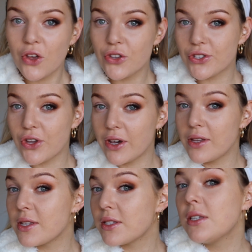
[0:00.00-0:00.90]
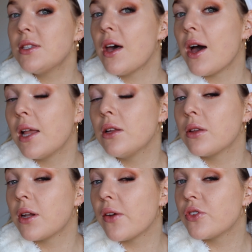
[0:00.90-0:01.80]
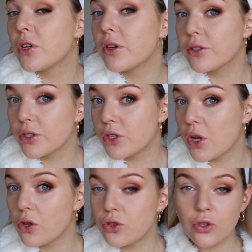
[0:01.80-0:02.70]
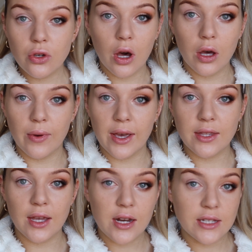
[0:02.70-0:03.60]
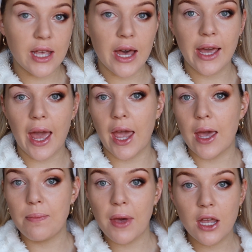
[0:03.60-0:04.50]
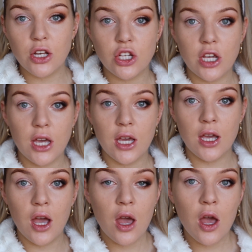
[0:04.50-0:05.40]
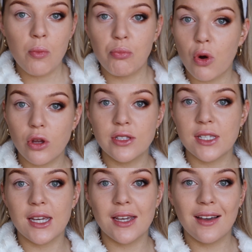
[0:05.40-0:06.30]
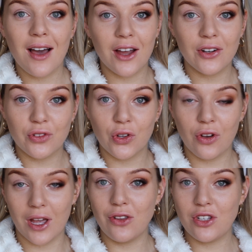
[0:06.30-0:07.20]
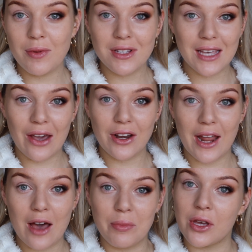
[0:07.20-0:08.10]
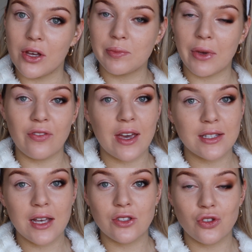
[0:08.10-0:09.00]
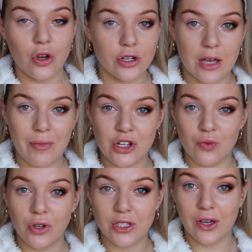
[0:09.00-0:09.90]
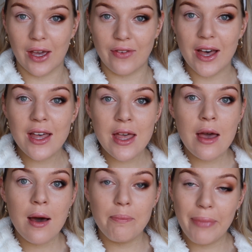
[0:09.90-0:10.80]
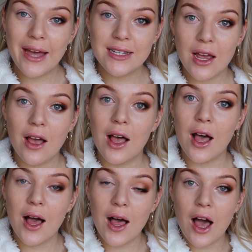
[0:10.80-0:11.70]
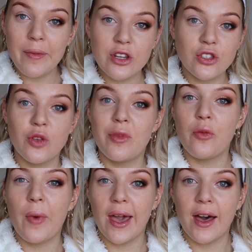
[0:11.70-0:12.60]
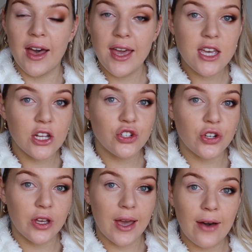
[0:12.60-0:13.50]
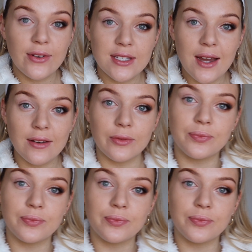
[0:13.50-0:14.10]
So this is the eye look that I've chosen to go with. It is like a peachy, bronzy kind of look. It looks a bit scary now because my face has no dimension whatsoever, but I'm going to zoom in on my eye and show you how it's done.